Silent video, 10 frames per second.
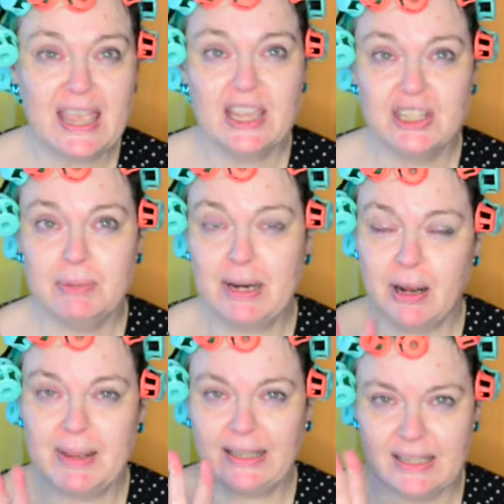she'd been
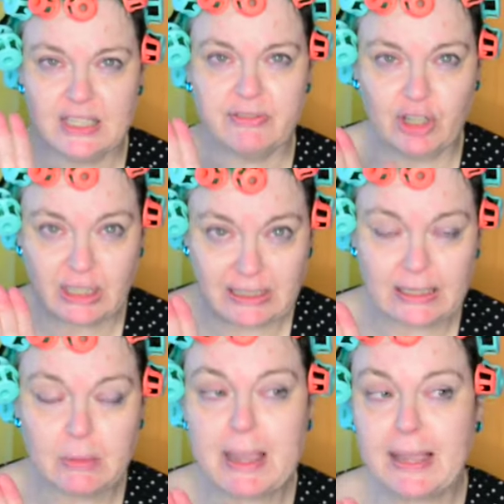on my list for a
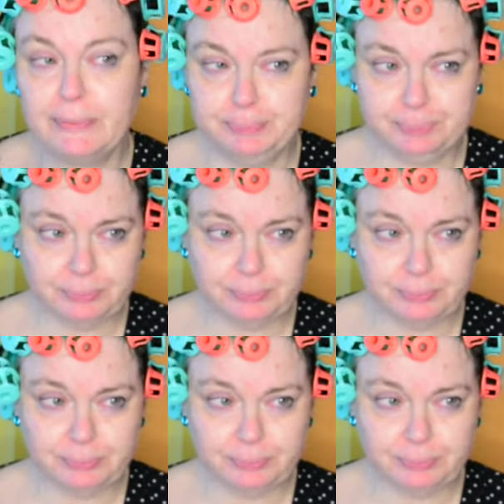little bit.